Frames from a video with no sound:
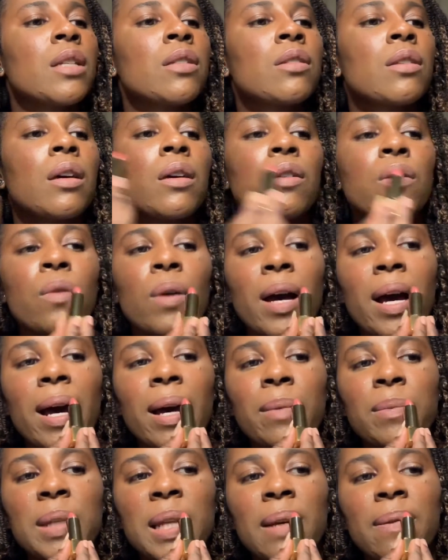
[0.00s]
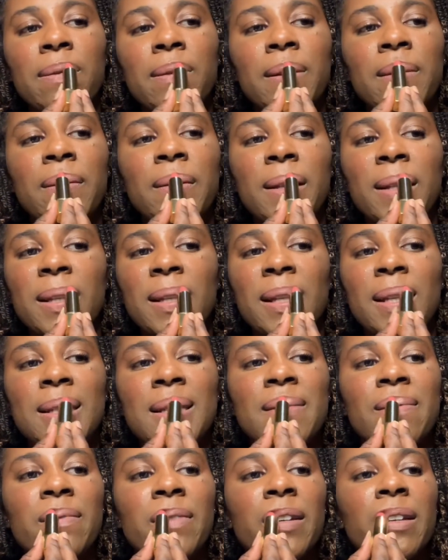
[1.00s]
So I'm definitely feeling
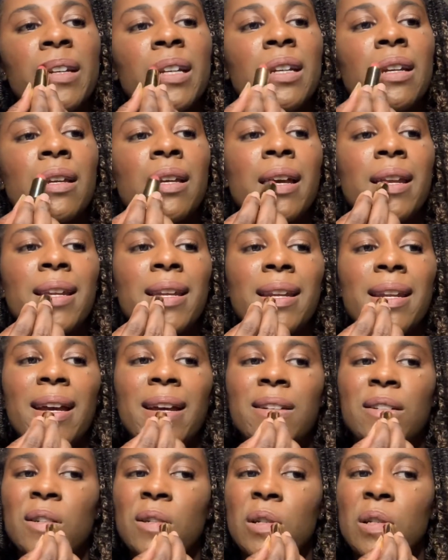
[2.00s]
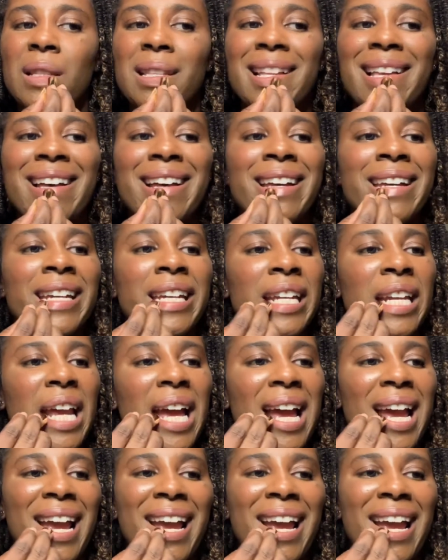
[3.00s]
it's very natural line.